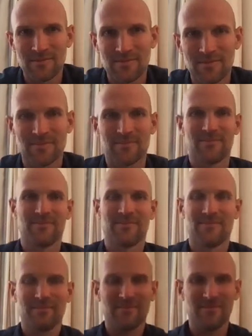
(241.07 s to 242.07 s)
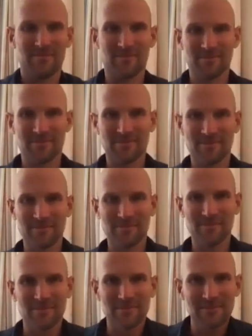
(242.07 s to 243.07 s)

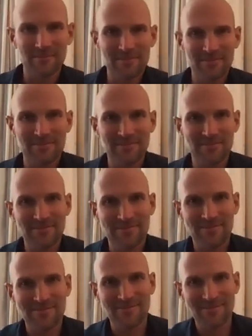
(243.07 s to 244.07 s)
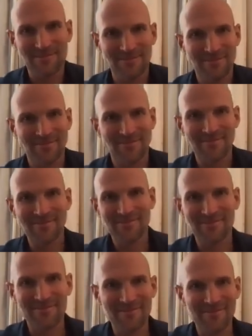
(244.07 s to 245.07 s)

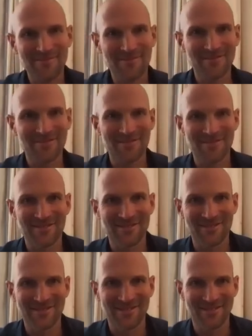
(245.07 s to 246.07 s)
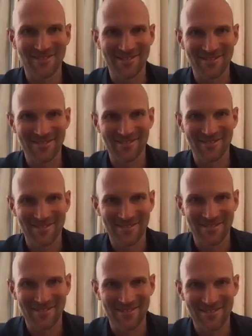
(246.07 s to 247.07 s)
(not speaking)